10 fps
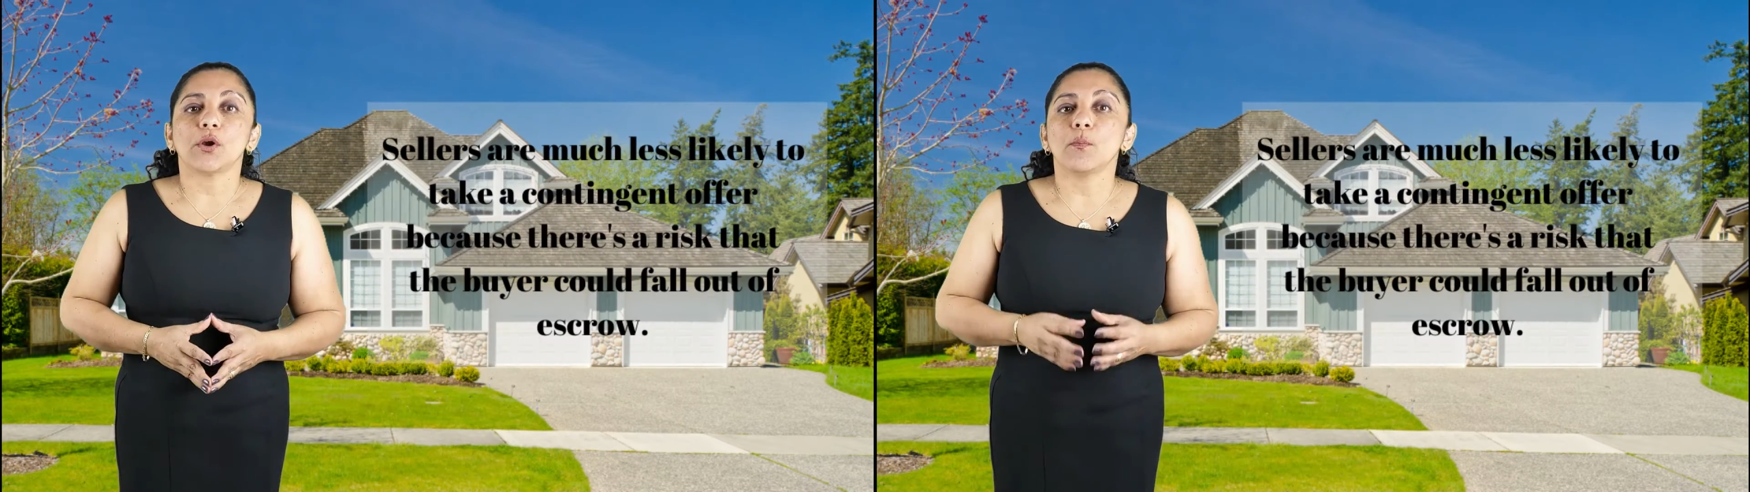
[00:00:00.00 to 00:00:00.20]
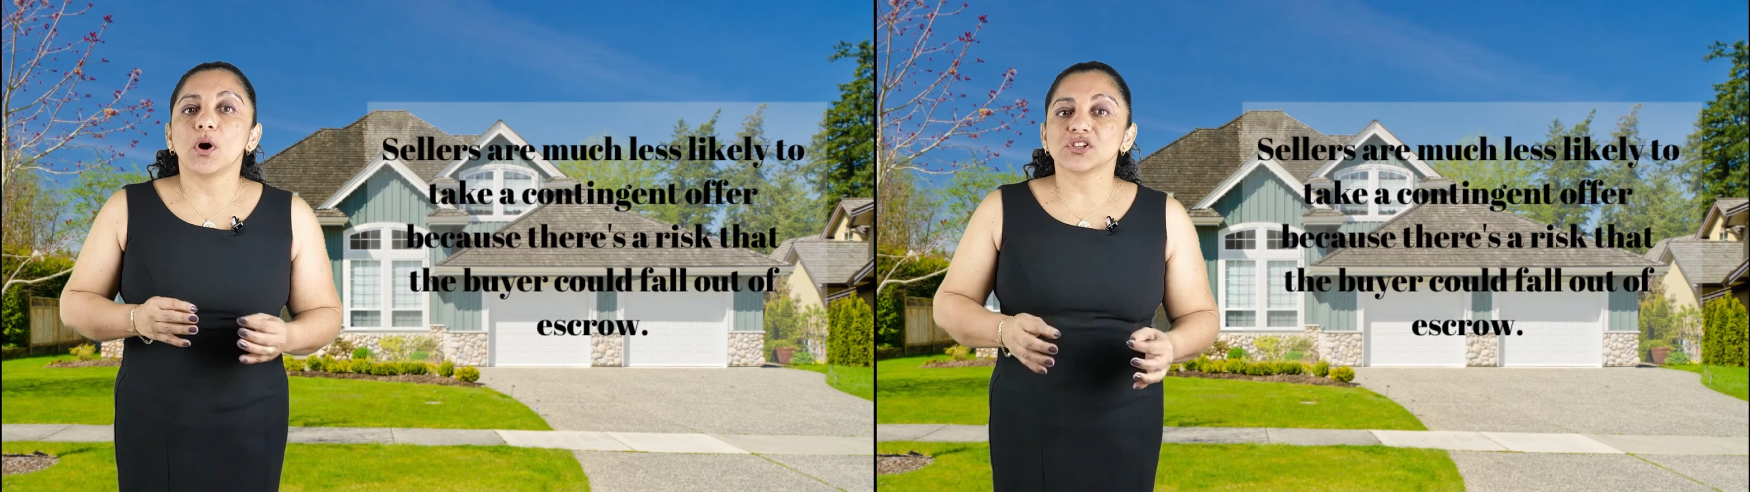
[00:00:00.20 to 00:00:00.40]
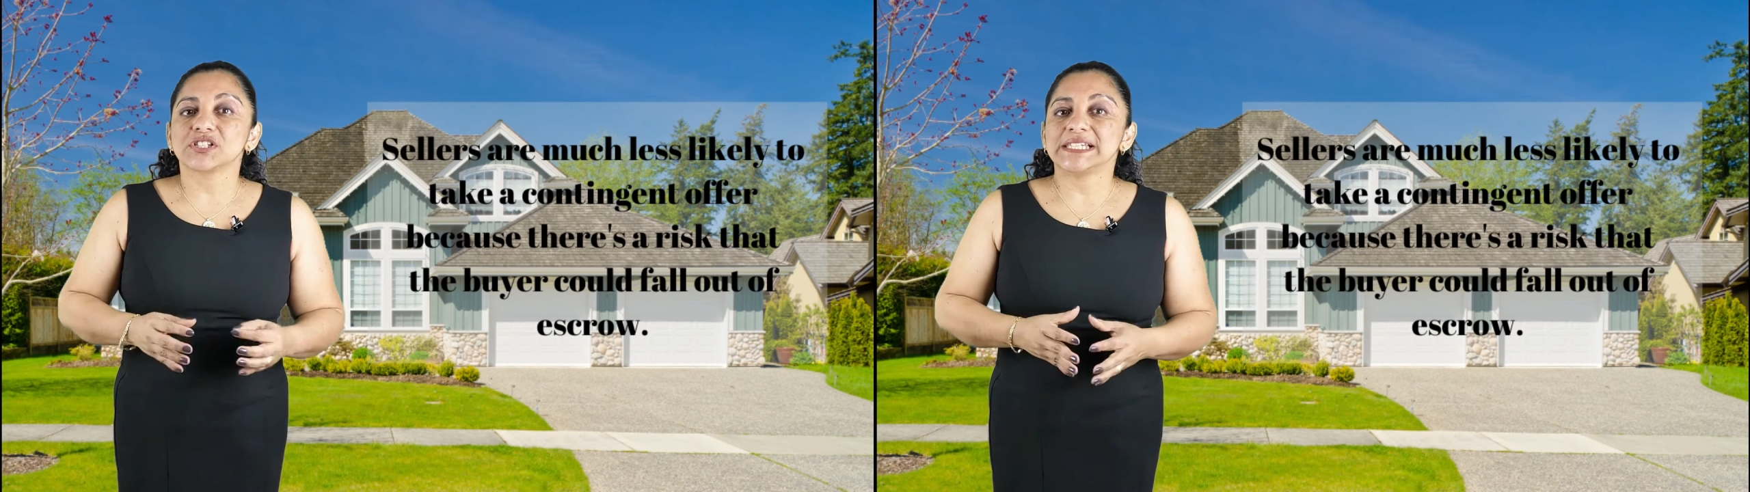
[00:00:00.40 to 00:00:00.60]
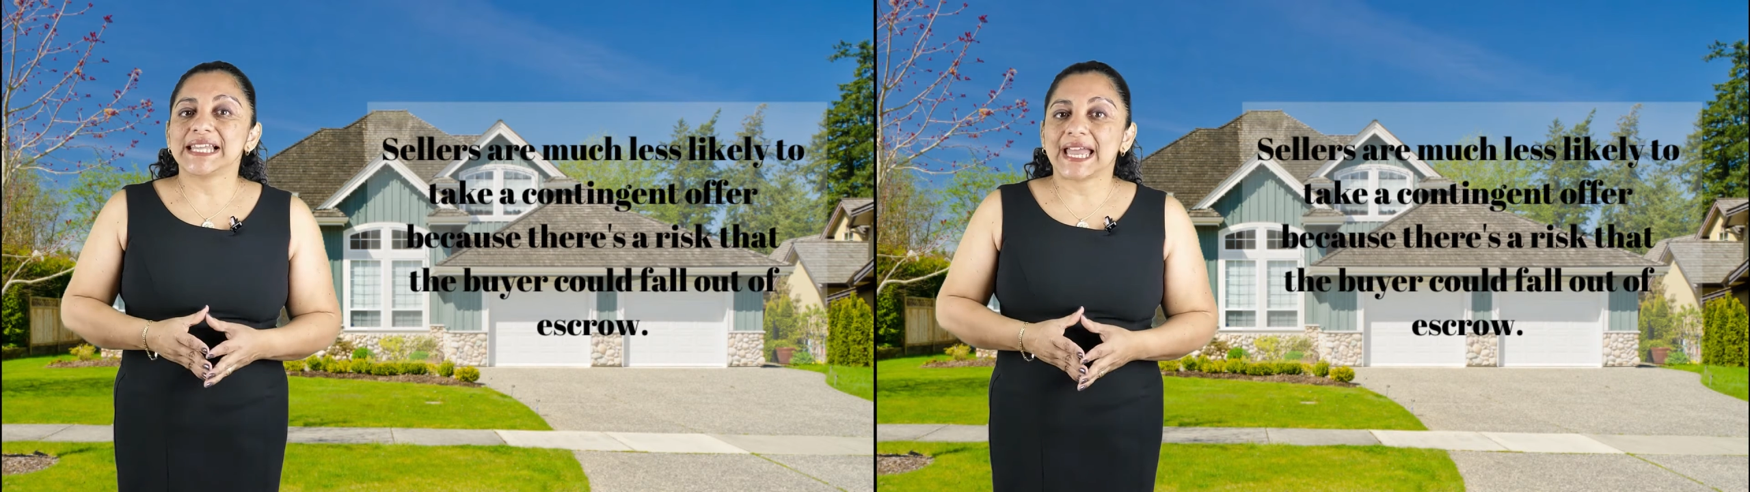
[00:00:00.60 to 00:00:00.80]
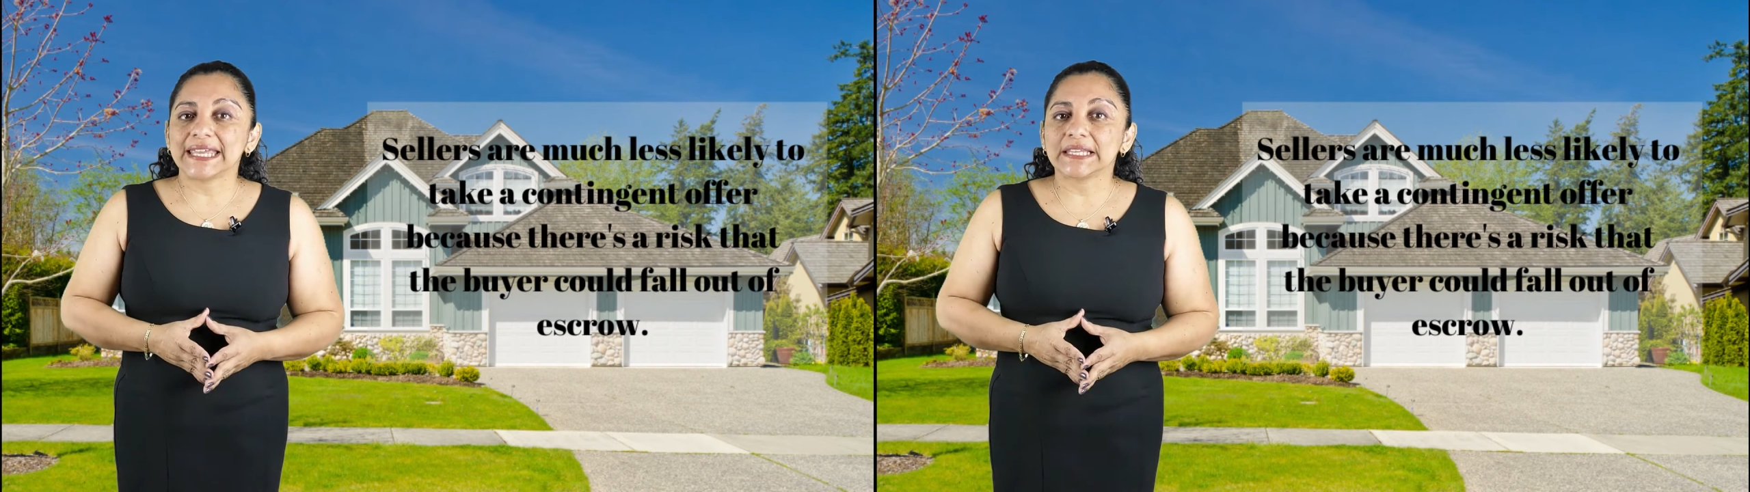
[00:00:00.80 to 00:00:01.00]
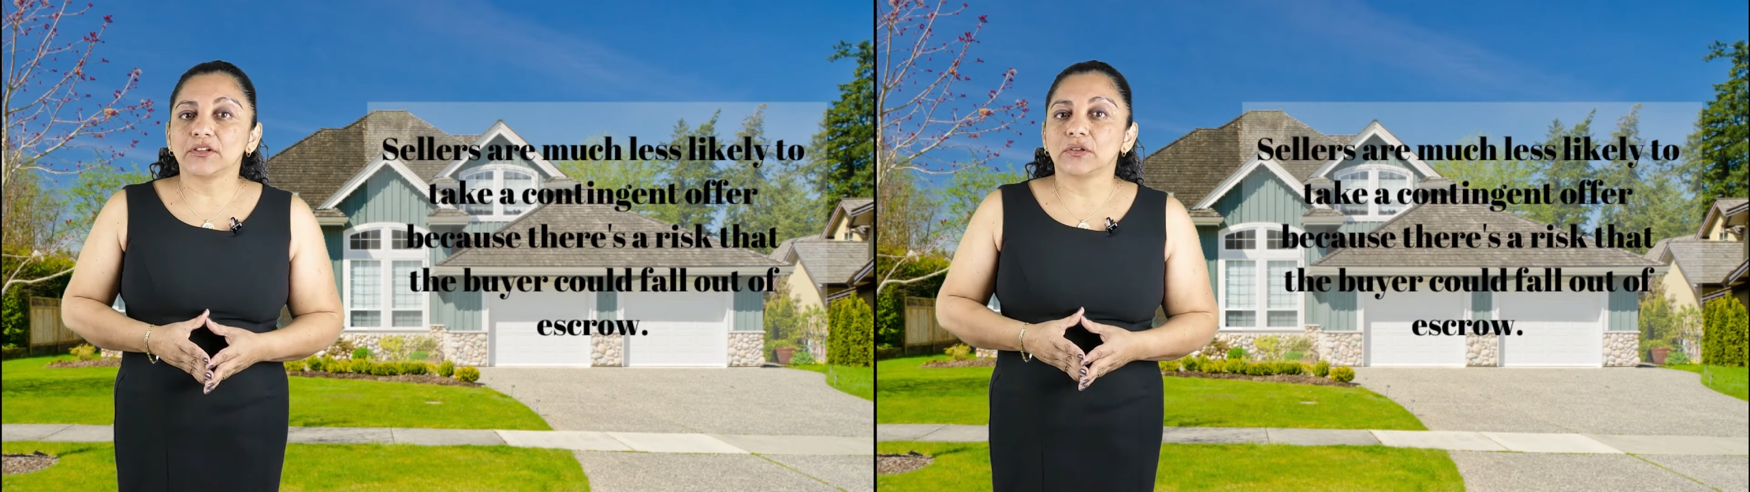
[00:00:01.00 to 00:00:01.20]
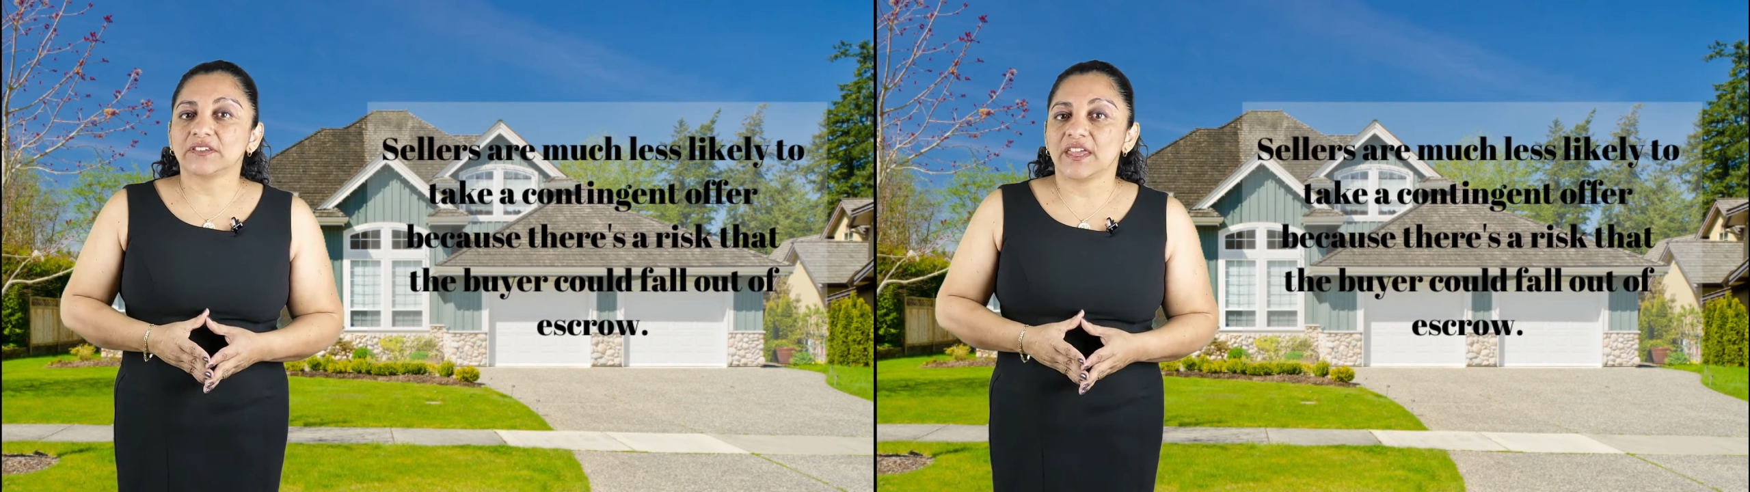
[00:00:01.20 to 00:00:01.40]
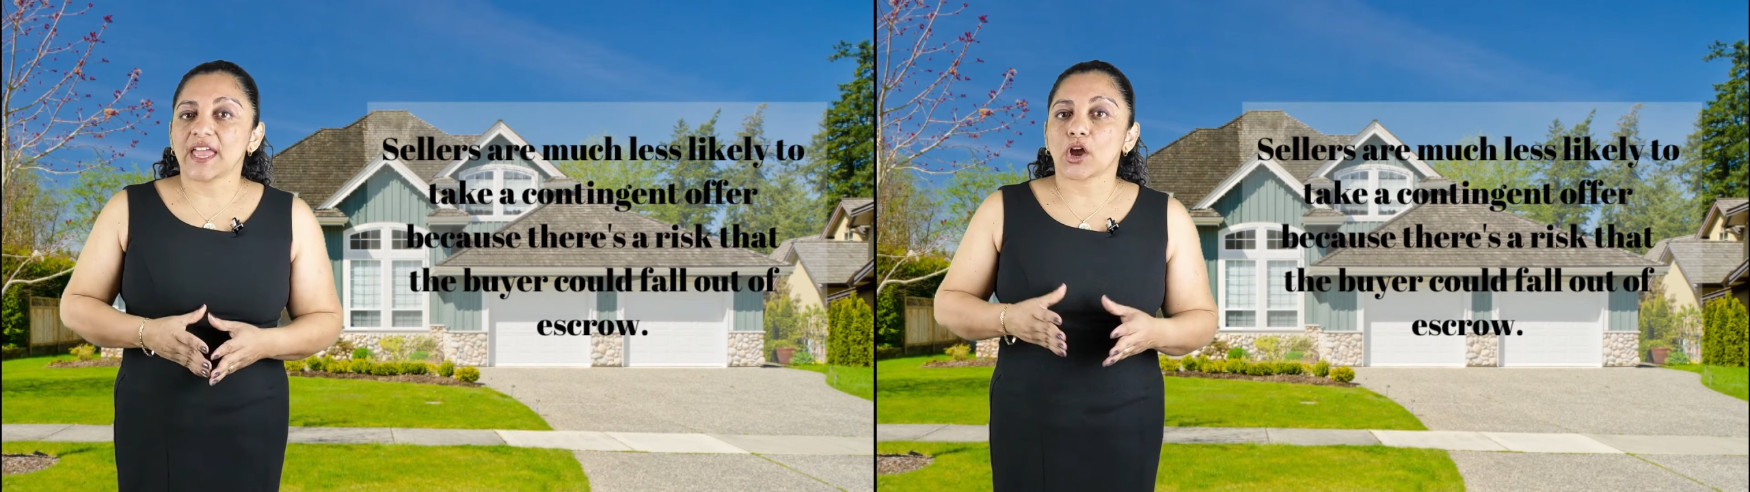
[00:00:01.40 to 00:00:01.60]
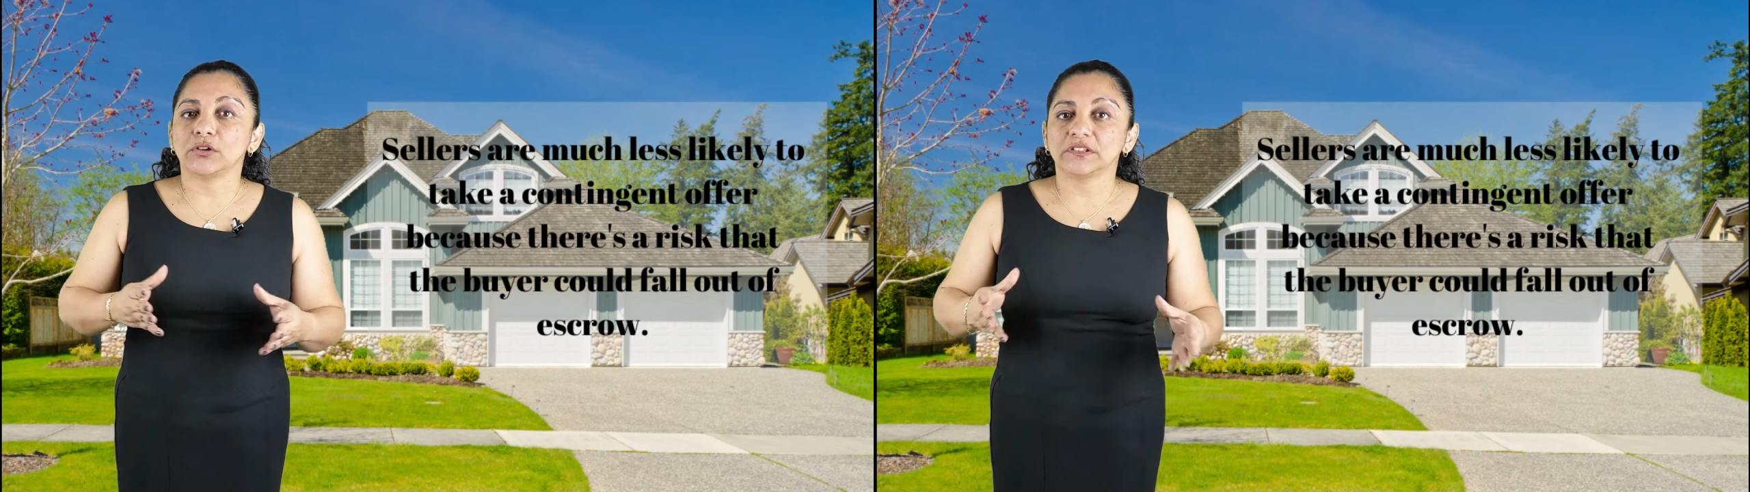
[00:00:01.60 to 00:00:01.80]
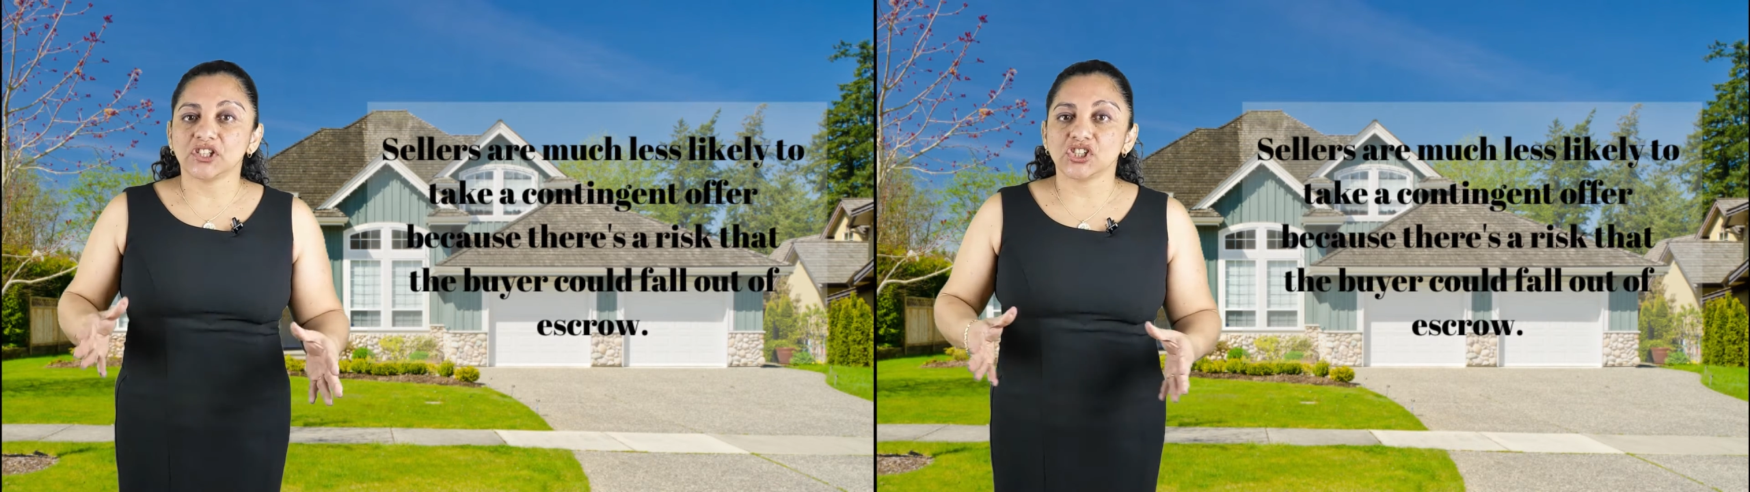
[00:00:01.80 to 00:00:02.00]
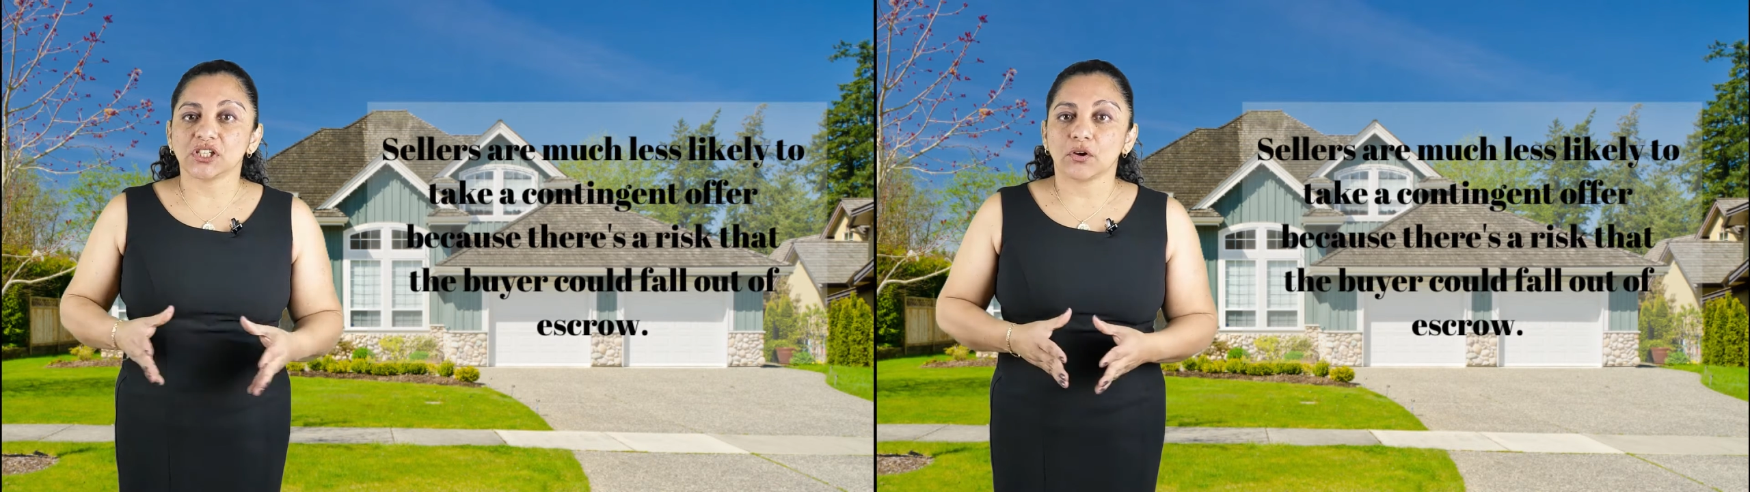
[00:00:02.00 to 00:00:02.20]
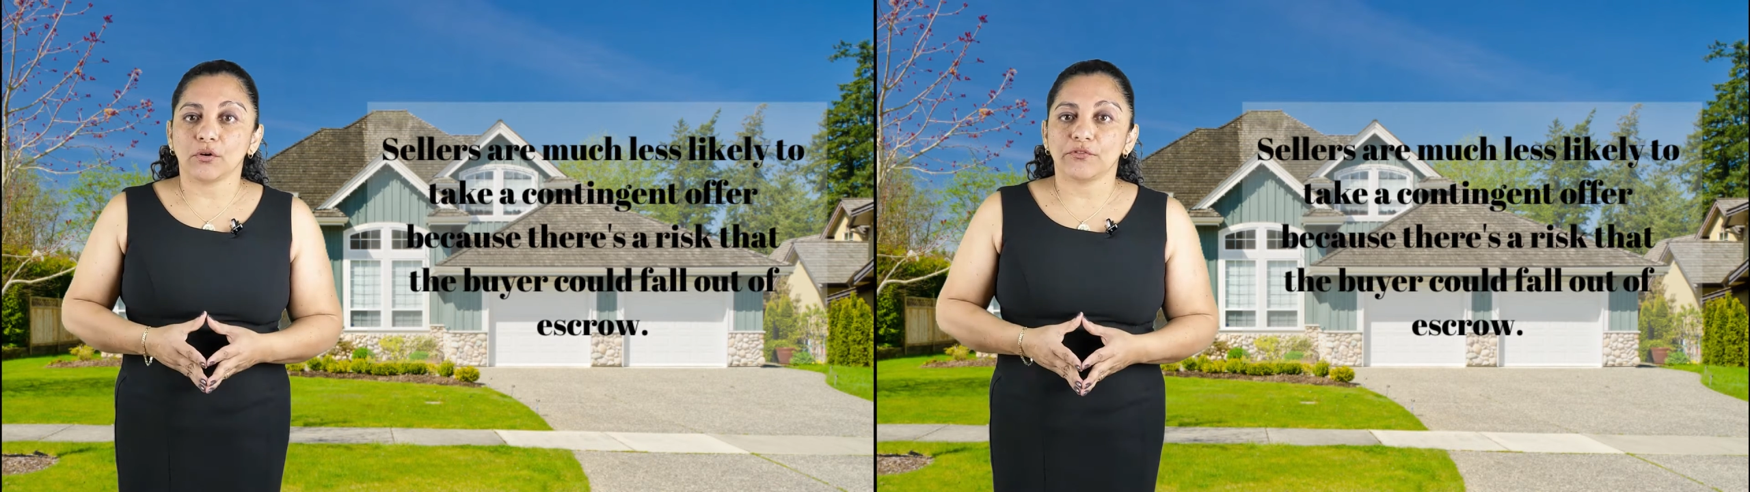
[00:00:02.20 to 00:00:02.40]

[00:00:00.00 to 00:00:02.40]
are much likely to take a contingent